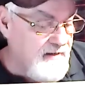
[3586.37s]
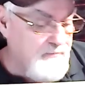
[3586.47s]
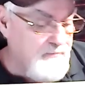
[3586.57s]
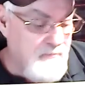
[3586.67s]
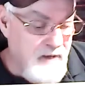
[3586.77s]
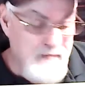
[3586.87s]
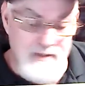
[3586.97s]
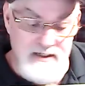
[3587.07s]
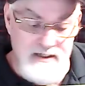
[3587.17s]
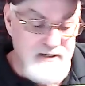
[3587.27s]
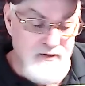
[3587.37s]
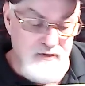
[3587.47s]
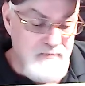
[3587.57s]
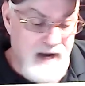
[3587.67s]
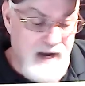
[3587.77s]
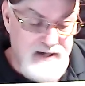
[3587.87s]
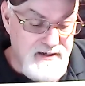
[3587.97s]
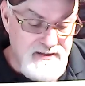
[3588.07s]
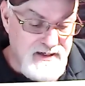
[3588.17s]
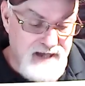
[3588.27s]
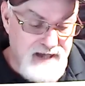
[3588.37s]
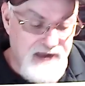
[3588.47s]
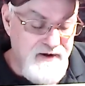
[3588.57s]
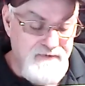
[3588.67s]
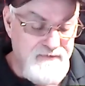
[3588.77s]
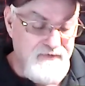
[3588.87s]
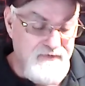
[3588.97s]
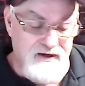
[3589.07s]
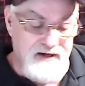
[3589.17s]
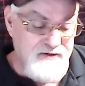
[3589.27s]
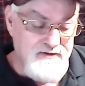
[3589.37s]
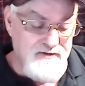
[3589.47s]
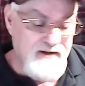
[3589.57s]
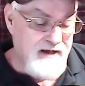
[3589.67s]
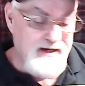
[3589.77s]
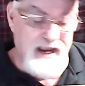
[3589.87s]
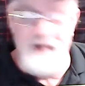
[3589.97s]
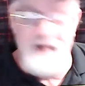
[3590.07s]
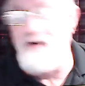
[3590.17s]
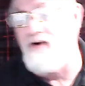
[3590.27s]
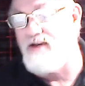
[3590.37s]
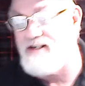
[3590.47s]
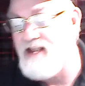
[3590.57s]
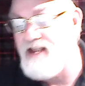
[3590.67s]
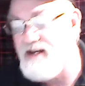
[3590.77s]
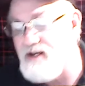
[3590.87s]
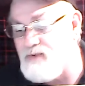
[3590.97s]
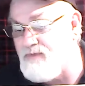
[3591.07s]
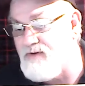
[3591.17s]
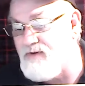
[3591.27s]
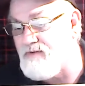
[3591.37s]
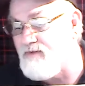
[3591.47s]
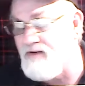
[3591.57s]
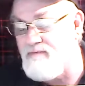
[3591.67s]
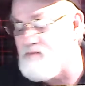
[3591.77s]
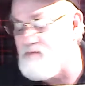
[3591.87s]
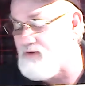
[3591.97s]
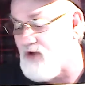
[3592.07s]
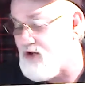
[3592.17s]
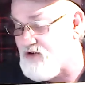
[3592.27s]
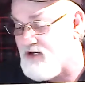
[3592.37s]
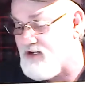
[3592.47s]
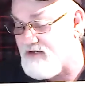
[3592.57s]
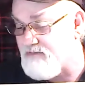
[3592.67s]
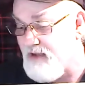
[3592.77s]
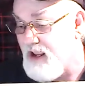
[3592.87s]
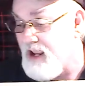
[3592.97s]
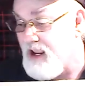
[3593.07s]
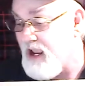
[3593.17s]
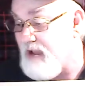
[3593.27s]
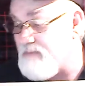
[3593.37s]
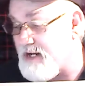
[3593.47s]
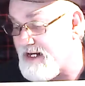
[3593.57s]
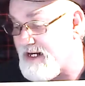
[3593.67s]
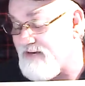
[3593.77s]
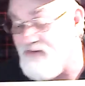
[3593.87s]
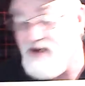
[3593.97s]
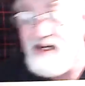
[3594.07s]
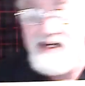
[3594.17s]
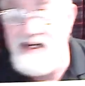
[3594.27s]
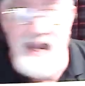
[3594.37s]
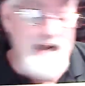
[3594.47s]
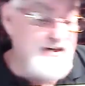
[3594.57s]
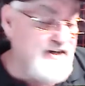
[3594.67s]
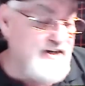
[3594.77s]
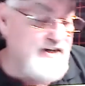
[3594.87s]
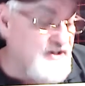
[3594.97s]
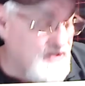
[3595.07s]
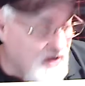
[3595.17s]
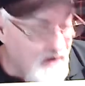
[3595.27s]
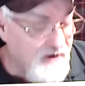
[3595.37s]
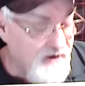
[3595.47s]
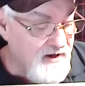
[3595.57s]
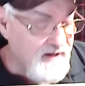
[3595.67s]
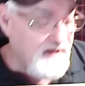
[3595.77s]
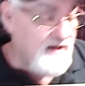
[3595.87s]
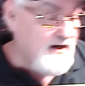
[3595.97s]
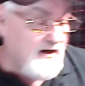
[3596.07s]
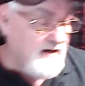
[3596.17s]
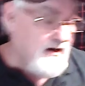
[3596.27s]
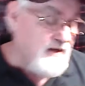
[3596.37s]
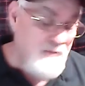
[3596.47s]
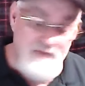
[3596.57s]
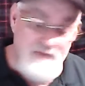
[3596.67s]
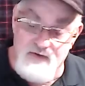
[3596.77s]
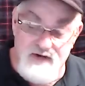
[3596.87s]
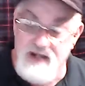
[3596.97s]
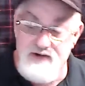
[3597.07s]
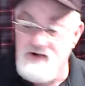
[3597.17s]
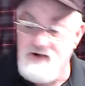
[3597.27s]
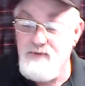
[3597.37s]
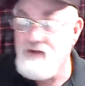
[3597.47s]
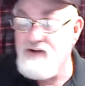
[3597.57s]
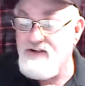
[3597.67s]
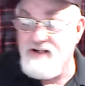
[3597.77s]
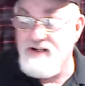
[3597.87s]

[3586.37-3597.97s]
my missus goes mad because I can't talk a sentence without changing it and and making it funny. I can't sing a song without changing the words.